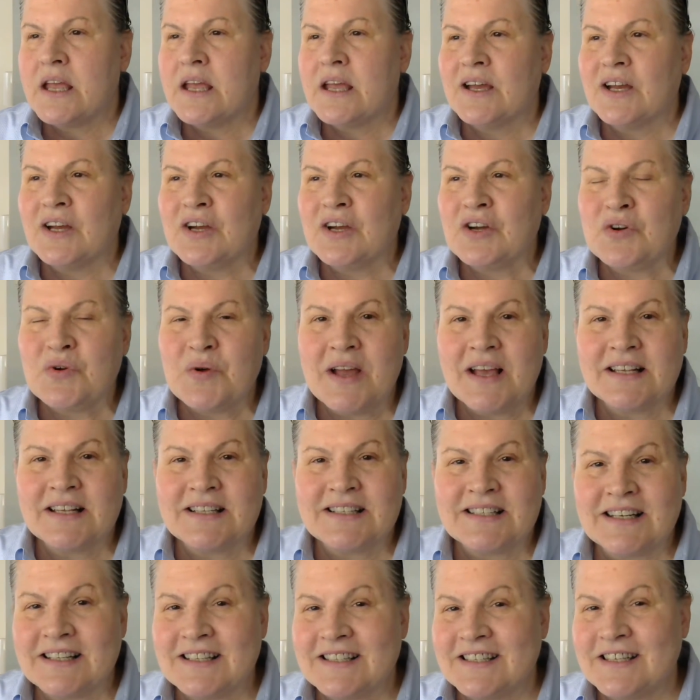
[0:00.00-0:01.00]
who has
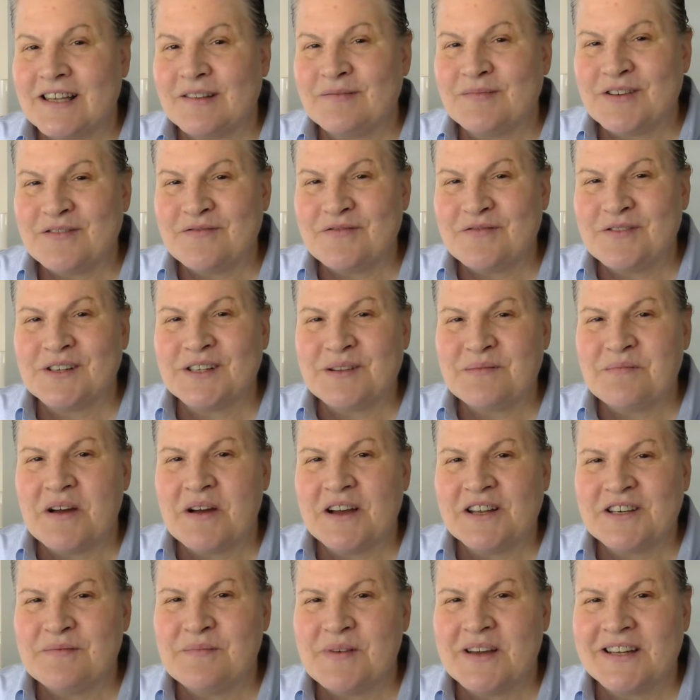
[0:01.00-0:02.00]
done something really
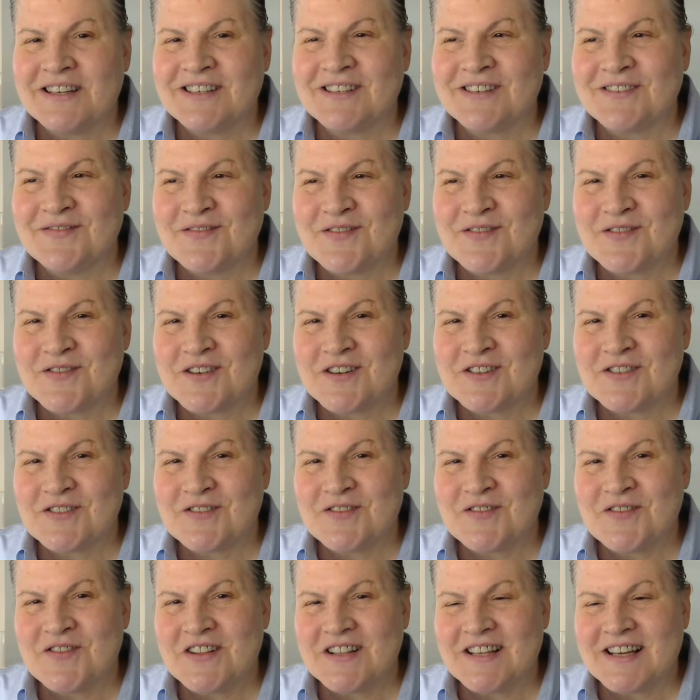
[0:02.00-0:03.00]
monumental for us
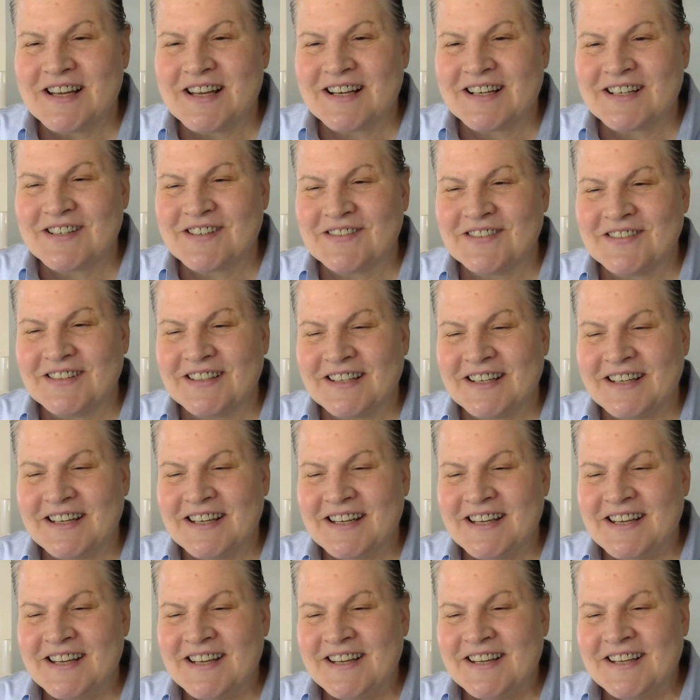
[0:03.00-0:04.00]
all, actually.
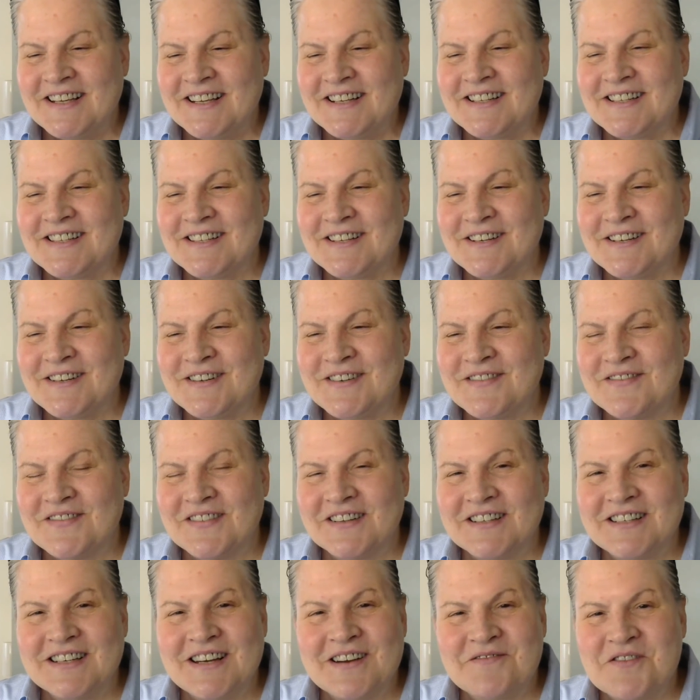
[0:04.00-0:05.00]
So,
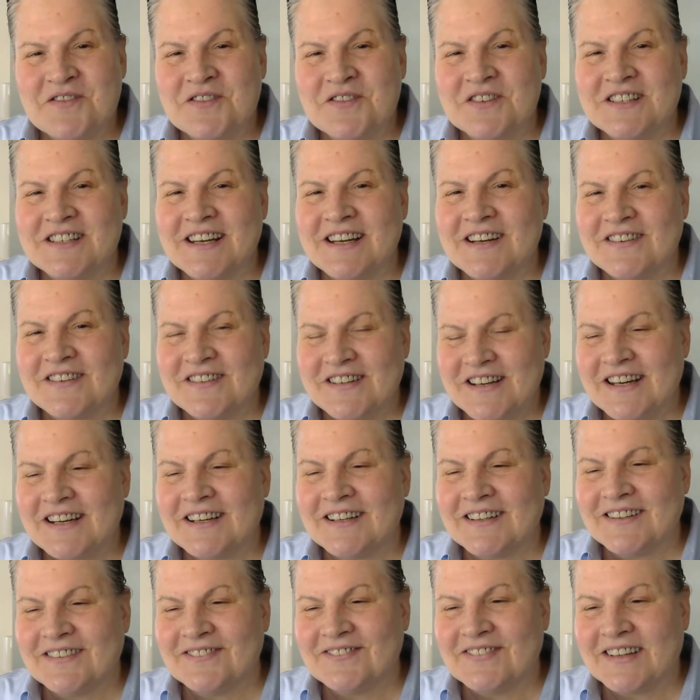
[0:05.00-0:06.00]
which I won't share
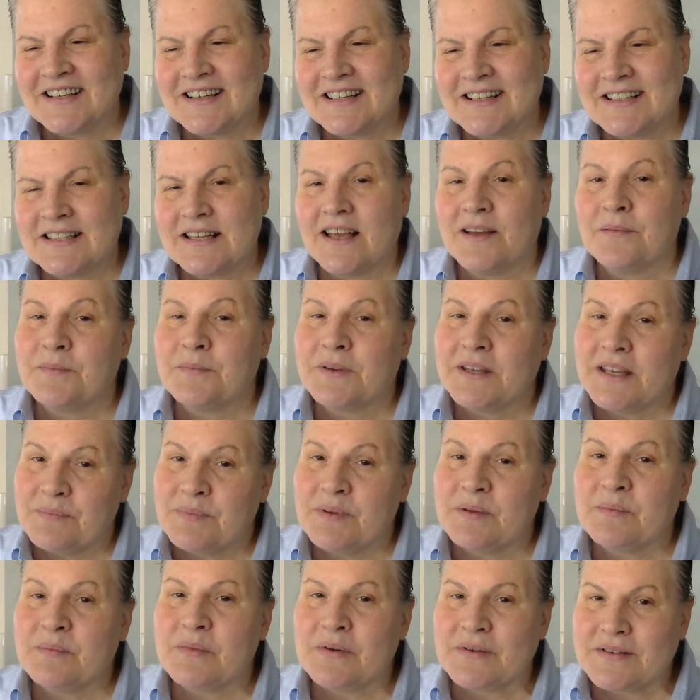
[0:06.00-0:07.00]
here because I'm
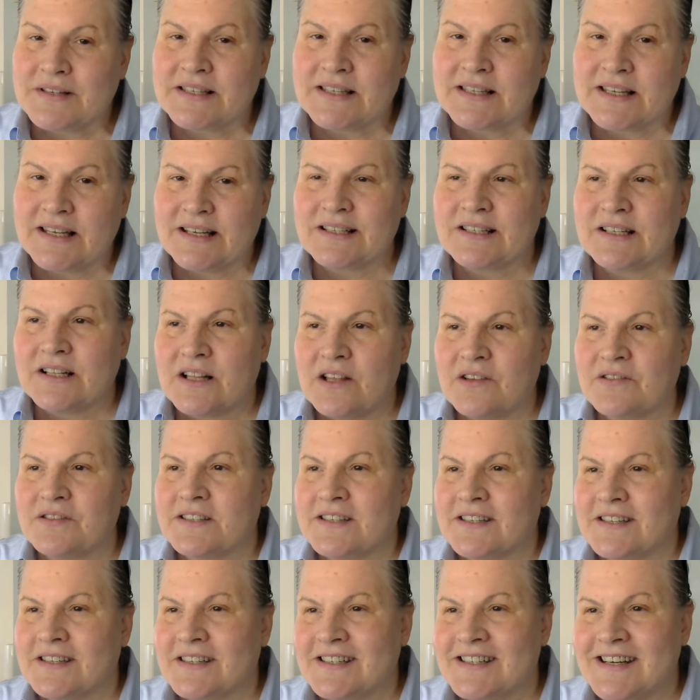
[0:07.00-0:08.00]
keeping most things close
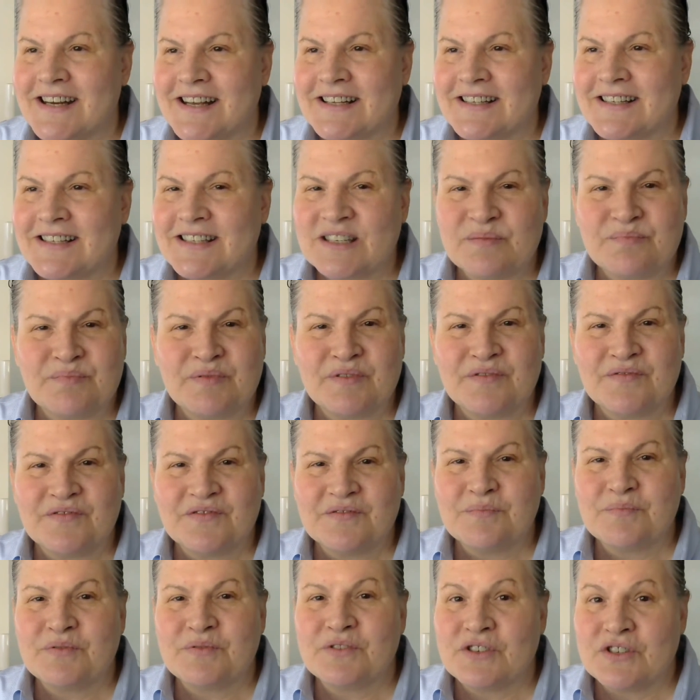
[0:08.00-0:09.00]
to the chest to
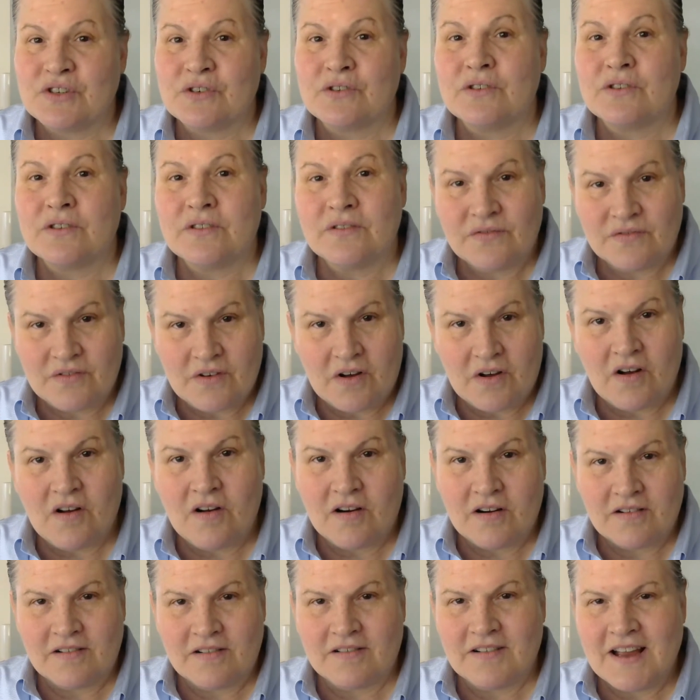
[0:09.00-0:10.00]
preserve
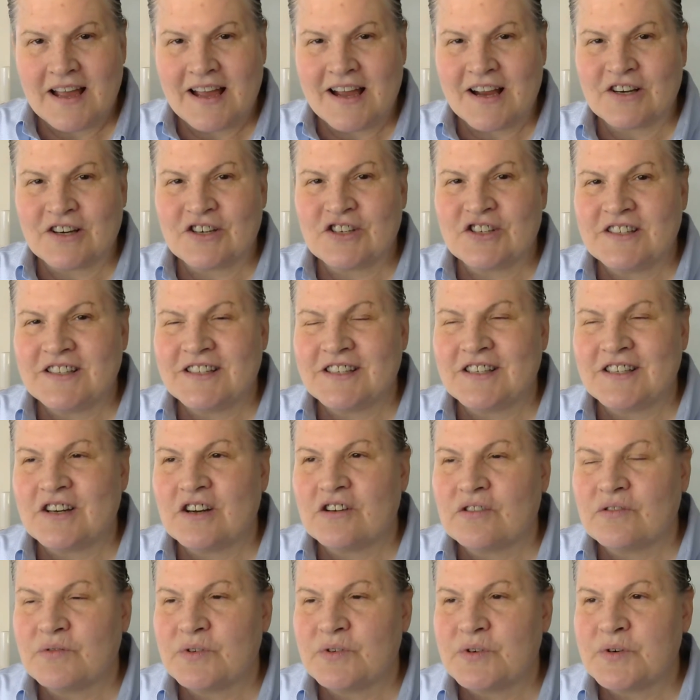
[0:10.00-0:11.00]
our actions in
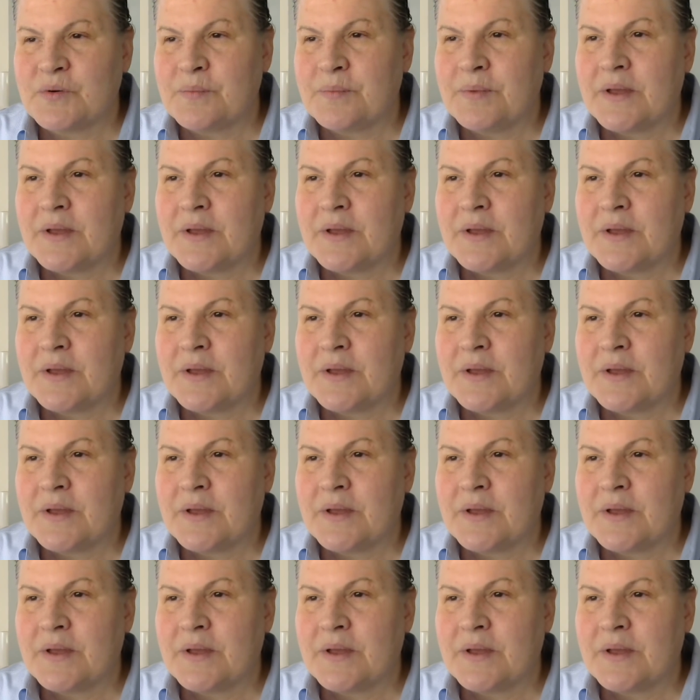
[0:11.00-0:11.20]
our group.